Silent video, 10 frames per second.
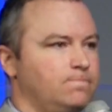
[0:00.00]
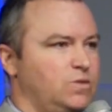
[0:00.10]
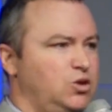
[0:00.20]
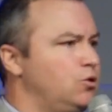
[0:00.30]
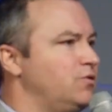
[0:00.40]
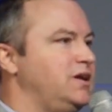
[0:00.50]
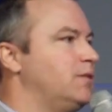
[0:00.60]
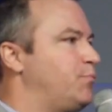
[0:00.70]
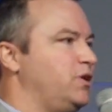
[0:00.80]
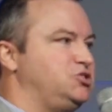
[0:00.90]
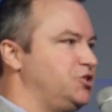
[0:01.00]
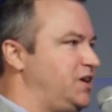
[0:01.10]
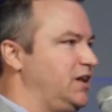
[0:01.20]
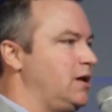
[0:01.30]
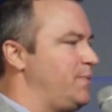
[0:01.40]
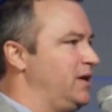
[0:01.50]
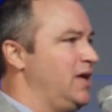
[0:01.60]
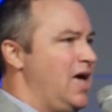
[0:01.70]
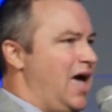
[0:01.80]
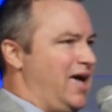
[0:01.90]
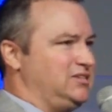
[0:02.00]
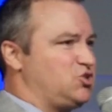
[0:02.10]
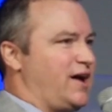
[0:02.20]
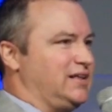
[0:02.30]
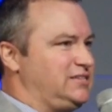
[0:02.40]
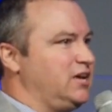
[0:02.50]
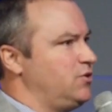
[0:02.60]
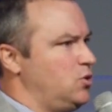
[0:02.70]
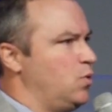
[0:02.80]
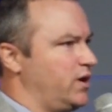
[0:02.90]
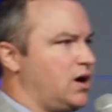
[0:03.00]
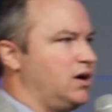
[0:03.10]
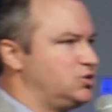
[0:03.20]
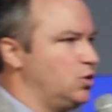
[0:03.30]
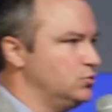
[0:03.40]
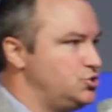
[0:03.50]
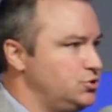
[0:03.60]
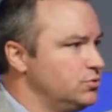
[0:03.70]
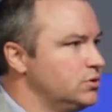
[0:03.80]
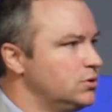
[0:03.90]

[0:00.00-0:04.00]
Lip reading: You don't need a preacher to get up and try to tell you what God told you.